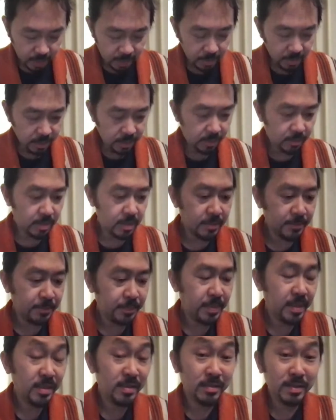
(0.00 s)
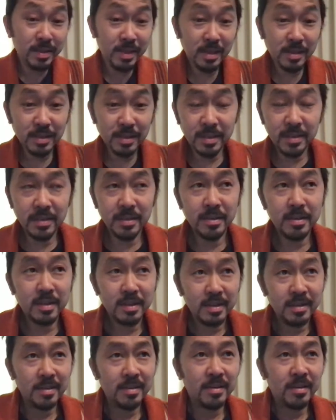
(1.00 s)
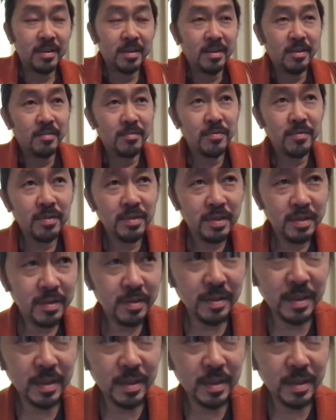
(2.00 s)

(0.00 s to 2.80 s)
Arizona. There's actually a really